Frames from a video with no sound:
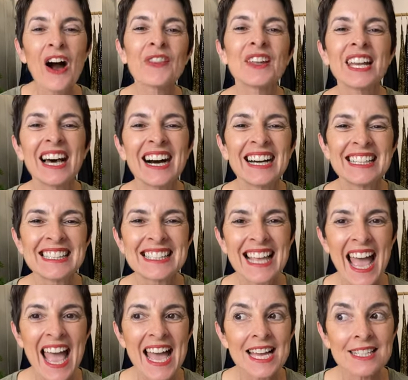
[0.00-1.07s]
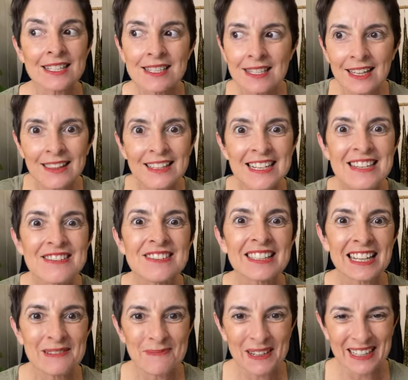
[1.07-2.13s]
on the lines and in the
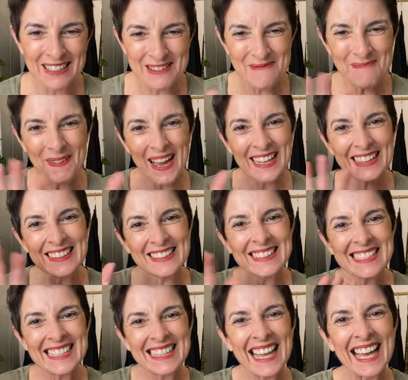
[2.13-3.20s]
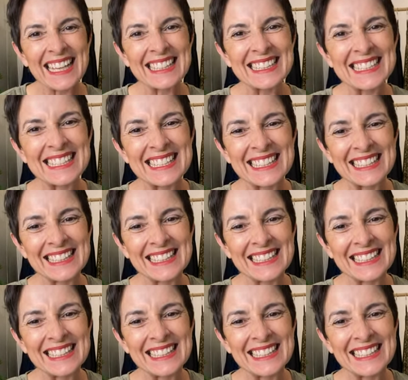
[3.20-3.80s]
newsletter below. Bye, girls. Thanks.